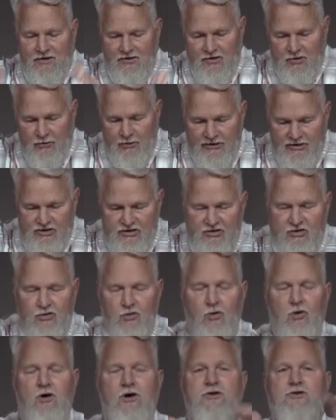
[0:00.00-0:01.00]
to
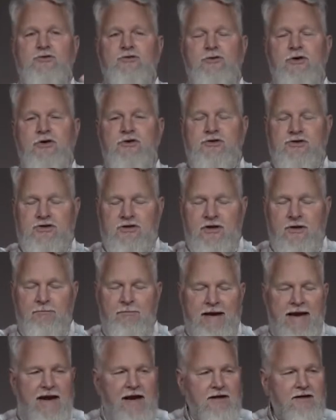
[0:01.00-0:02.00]
restore Jerusalem
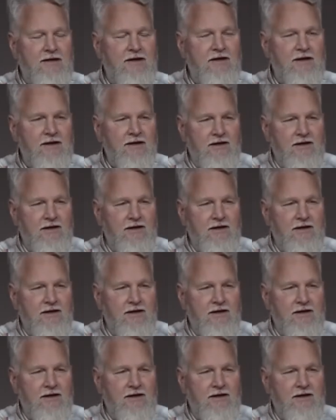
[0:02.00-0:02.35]
back